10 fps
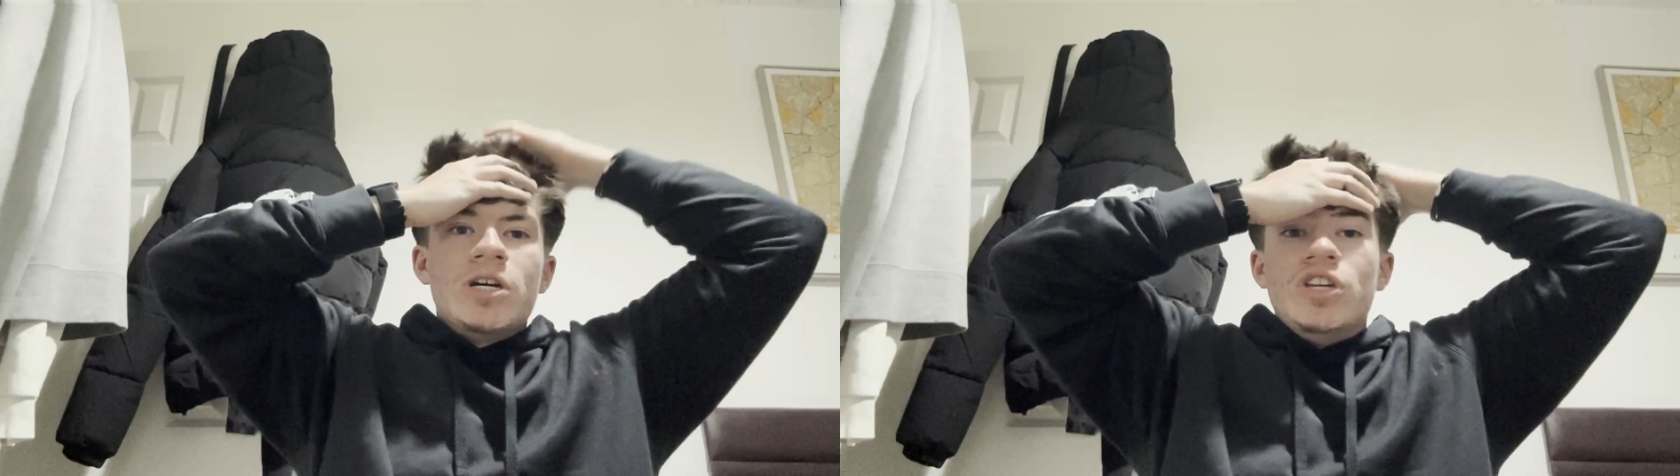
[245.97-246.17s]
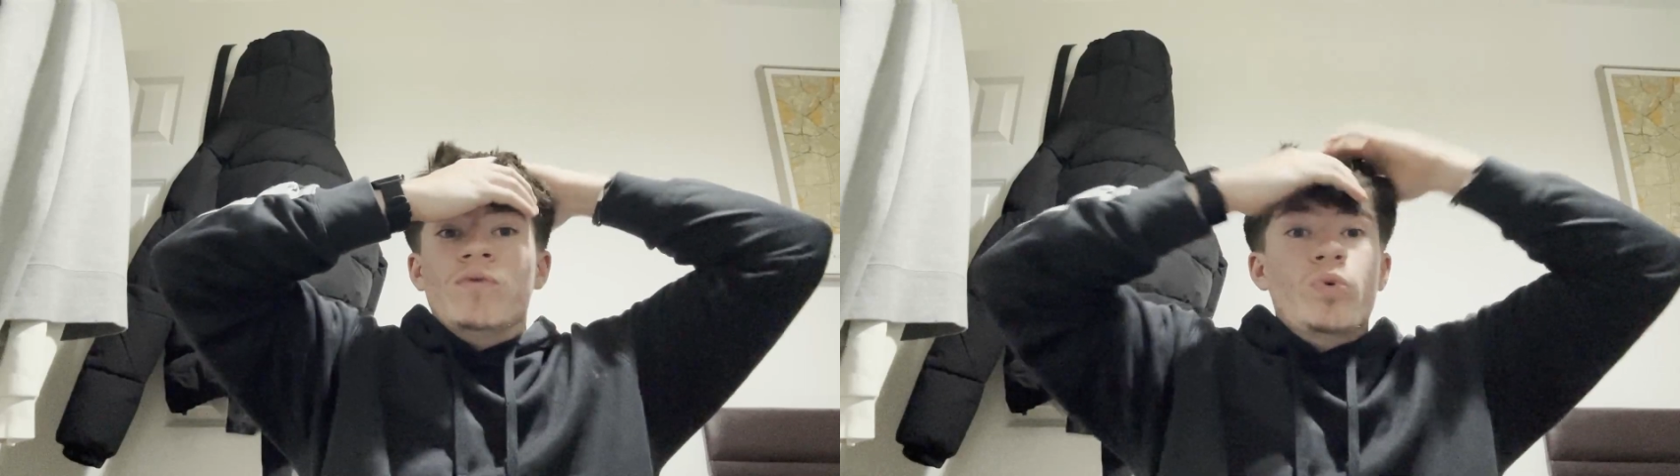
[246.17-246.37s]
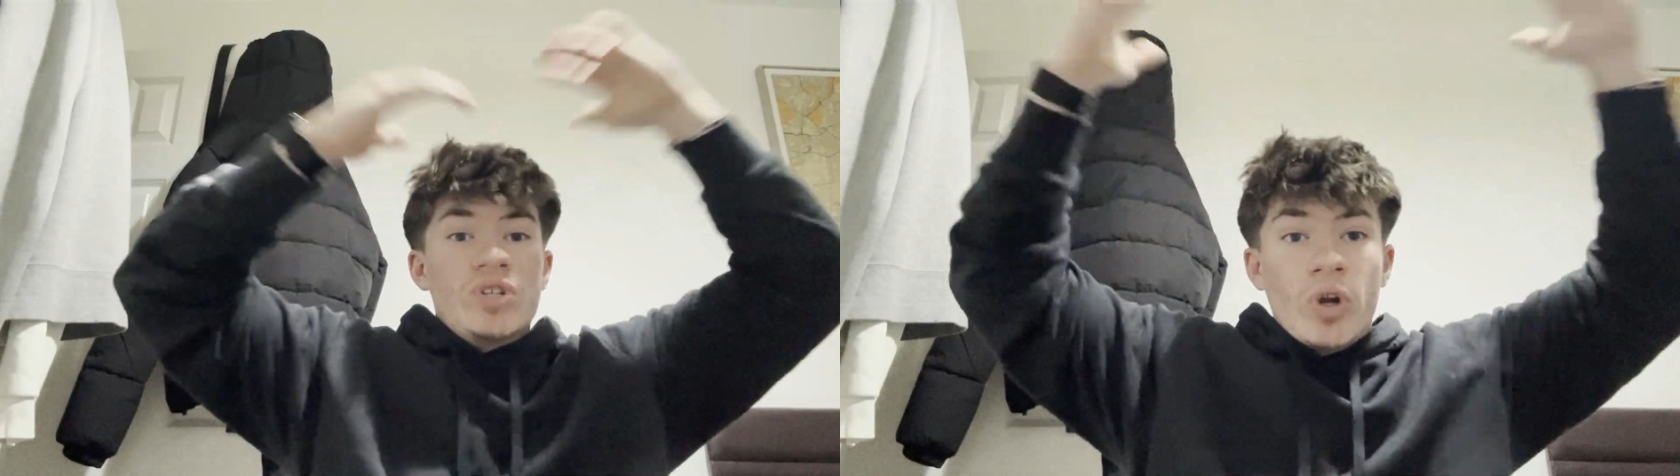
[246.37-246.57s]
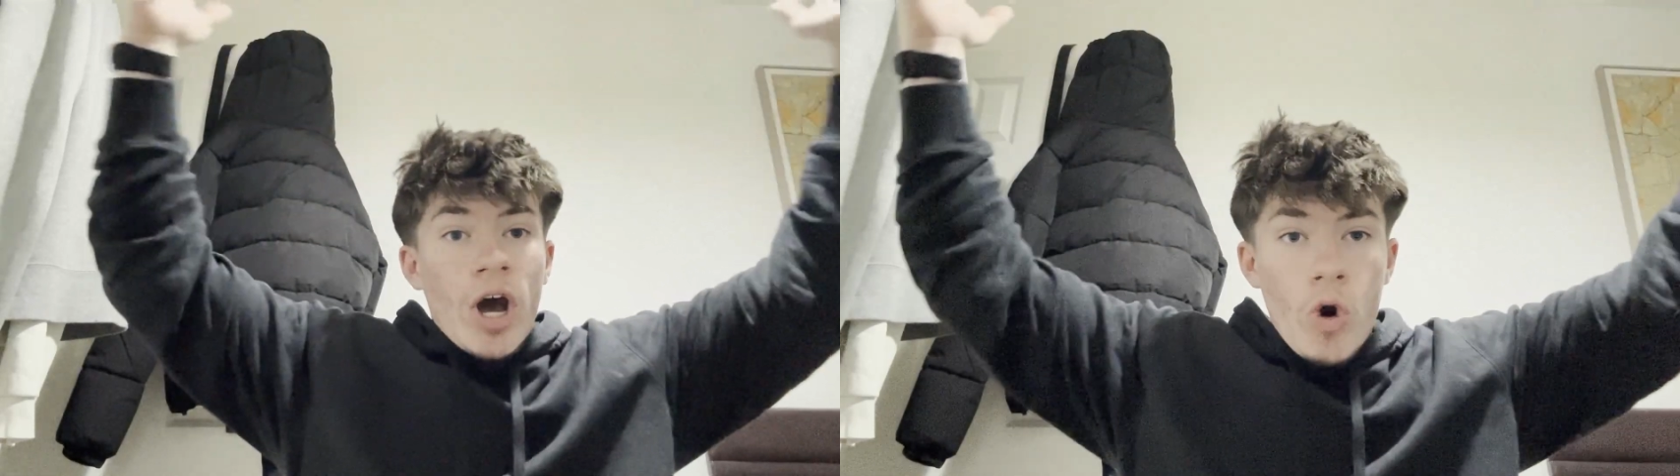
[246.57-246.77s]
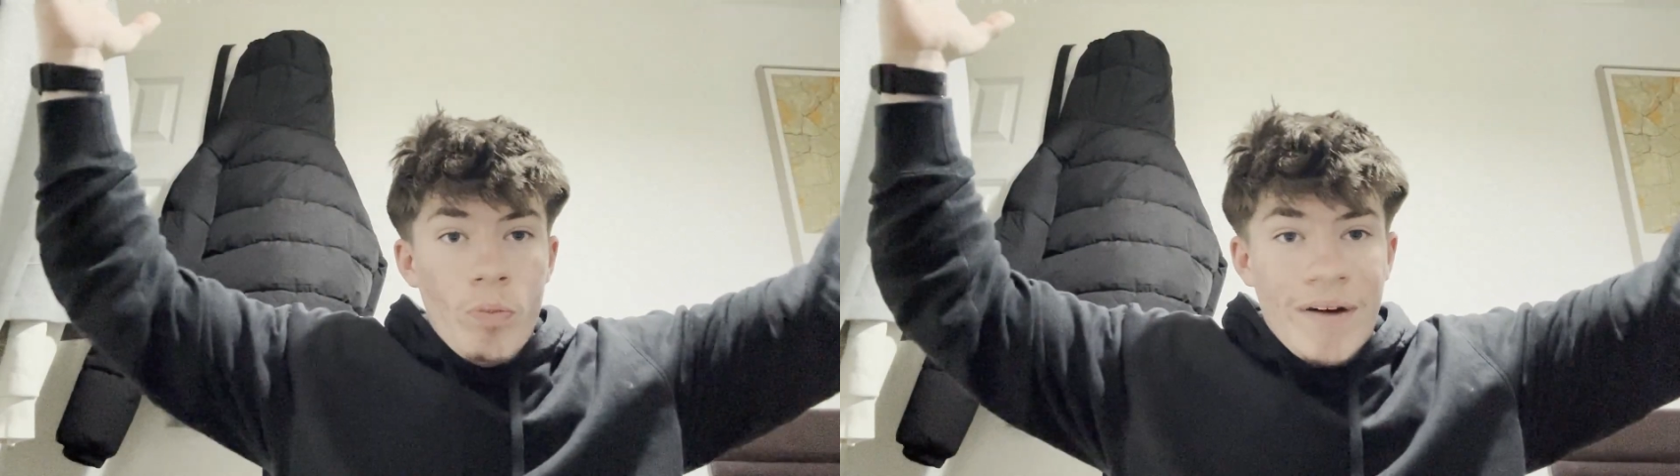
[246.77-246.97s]
you've always got to
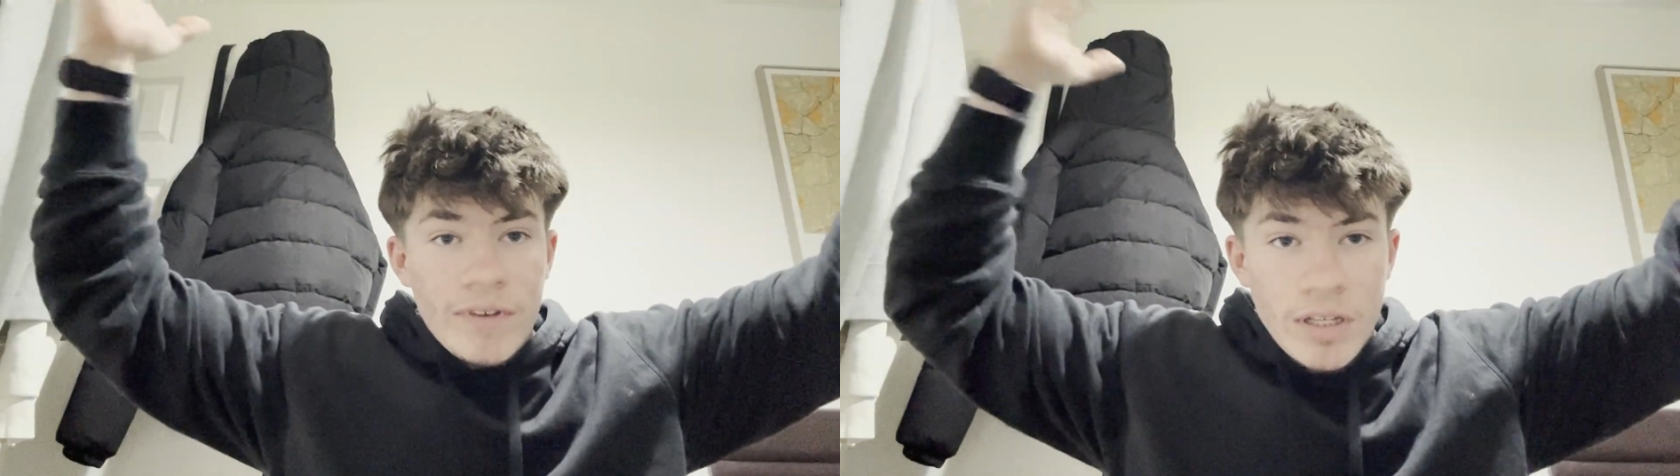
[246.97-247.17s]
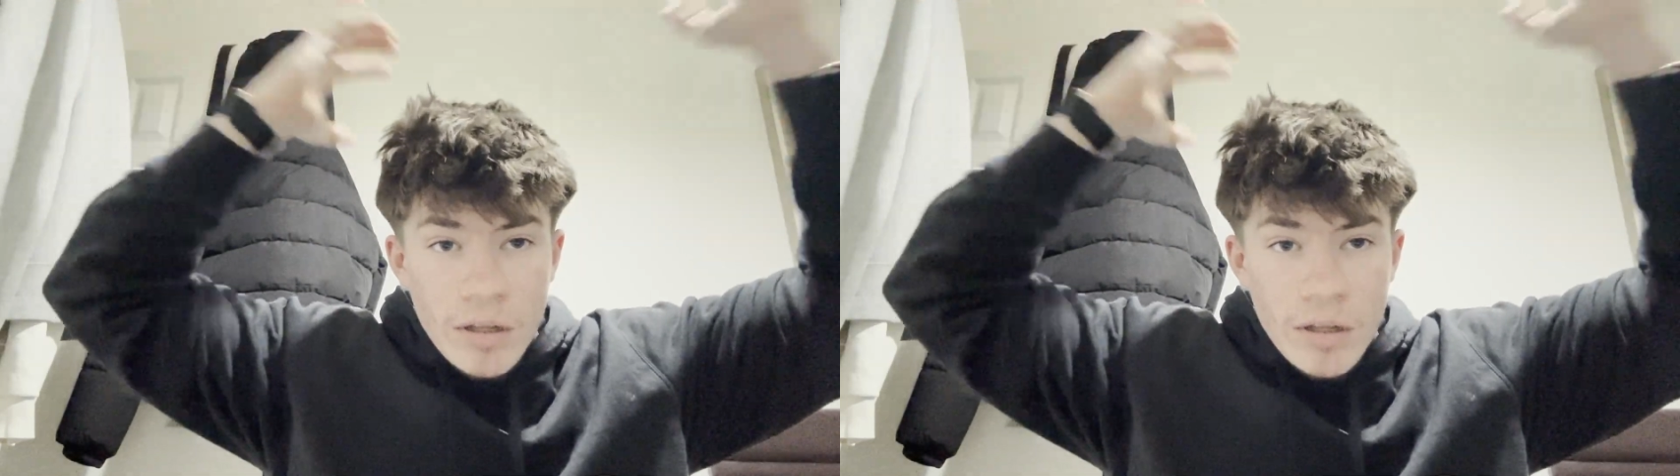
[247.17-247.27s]
hope, haven't you?